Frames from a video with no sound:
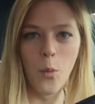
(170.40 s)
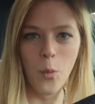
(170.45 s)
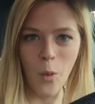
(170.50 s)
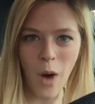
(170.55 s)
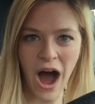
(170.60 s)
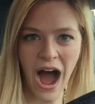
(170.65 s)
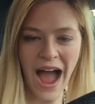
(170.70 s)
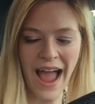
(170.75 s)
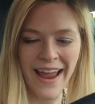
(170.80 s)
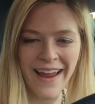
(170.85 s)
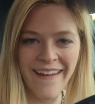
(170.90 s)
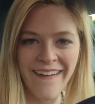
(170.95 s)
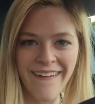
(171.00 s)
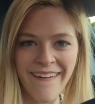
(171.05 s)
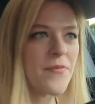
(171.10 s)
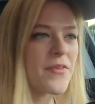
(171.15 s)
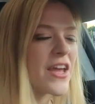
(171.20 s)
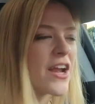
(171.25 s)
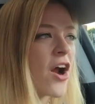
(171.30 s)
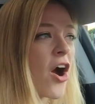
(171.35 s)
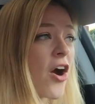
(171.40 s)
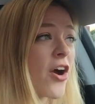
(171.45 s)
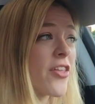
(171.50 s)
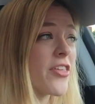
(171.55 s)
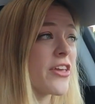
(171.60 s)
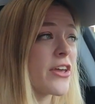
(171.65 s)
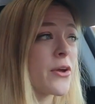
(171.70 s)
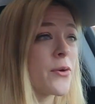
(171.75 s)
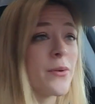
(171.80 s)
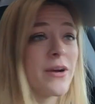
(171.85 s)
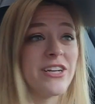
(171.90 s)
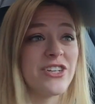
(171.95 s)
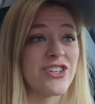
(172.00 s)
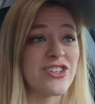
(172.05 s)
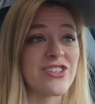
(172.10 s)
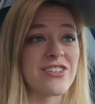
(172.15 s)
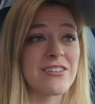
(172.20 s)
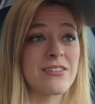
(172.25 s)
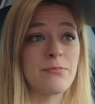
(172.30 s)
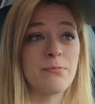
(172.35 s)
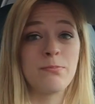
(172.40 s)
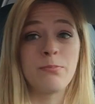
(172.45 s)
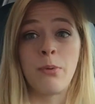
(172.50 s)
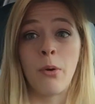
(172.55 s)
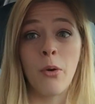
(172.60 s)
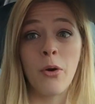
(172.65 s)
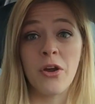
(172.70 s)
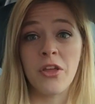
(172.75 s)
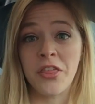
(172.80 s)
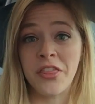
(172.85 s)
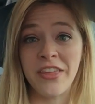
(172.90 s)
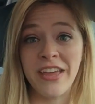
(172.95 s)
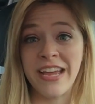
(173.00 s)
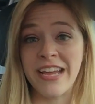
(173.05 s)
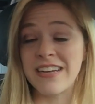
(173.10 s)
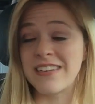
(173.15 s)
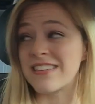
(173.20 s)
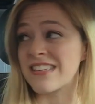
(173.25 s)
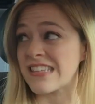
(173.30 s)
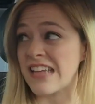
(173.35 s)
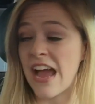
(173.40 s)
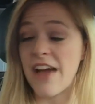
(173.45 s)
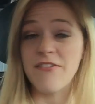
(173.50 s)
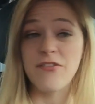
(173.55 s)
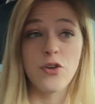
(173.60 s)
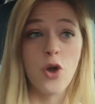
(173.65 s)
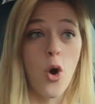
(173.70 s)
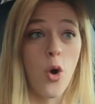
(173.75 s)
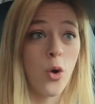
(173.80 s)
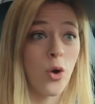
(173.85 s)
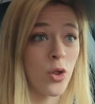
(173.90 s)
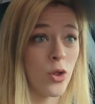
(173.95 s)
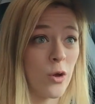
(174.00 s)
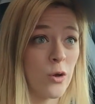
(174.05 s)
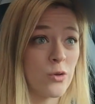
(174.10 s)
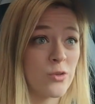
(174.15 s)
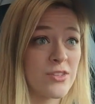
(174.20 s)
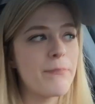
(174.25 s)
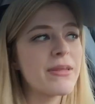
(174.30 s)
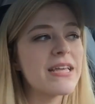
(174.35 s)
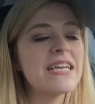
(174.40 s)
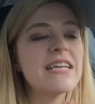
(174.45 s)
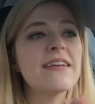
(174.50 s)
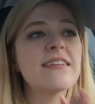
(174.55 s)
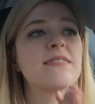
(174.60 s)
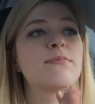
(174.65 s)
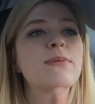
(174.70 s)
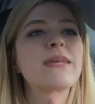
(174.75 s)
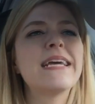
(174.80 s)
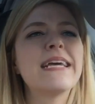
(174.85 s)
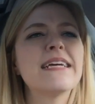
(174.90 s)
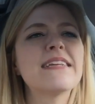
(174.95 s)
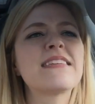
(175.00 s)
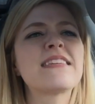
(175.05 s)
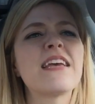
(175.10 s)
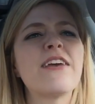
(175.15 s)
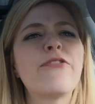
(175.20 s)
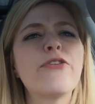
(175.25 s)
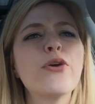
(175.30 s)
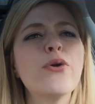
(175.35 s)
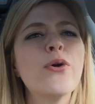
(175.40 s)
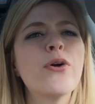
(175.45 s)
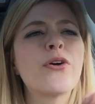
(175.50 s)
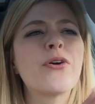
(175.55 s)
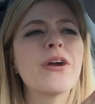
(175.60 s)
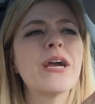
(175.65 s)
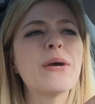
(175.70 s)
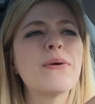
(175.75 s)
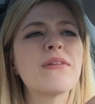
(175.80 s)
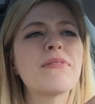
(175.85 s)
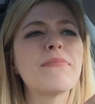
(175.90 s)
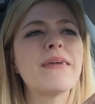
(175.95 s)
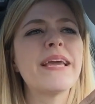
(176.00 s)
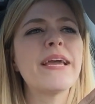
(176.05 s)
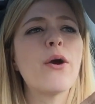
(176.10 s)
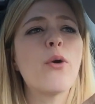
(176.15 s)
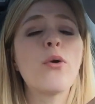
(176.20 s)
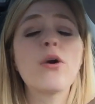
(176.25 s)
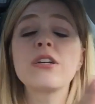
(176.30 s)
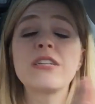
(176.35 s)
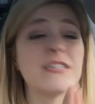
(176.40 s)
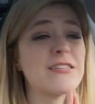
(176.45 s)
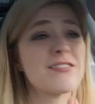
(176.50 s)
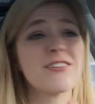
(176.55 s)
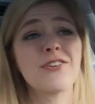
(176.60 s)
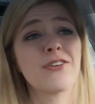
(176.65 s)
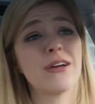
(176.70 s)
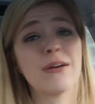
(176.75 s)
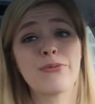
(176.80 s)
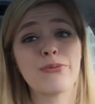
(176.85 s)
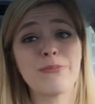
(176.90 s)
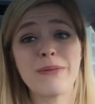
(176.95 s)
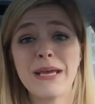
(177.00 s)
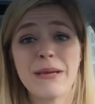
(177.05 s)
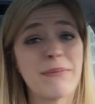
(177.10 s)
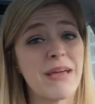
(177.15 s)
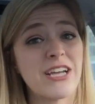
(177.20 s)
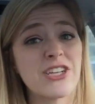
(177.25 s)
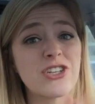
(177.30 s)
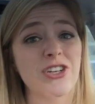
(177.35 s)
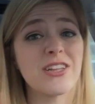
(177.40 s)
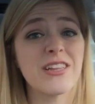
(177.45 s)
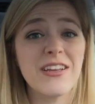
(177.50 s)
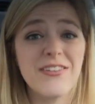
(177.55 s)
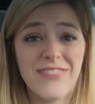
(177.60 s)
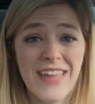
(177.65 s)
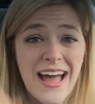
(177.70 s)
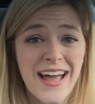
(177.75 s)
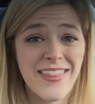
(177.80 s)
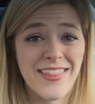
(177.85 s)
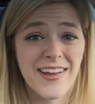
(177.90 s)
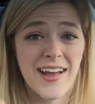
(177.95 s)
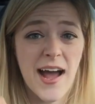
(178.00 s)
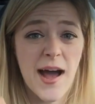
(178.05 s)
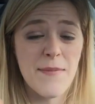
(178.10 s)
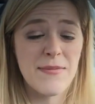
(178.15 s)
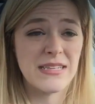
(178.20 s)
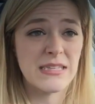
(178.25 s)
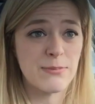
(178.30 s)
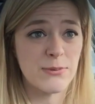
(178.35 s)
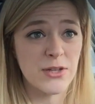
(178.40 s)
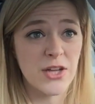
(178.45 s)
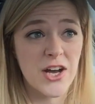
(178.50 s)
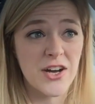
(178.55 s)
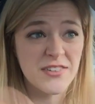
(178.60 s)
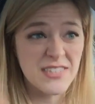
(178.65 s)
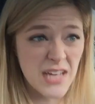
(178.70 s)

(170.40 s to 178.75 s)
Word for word: Why? And Harley Quinn just, poor thing, just have no clothes. Please, please, if you agree with me or disagree with me, make sure to leave that in the comments below.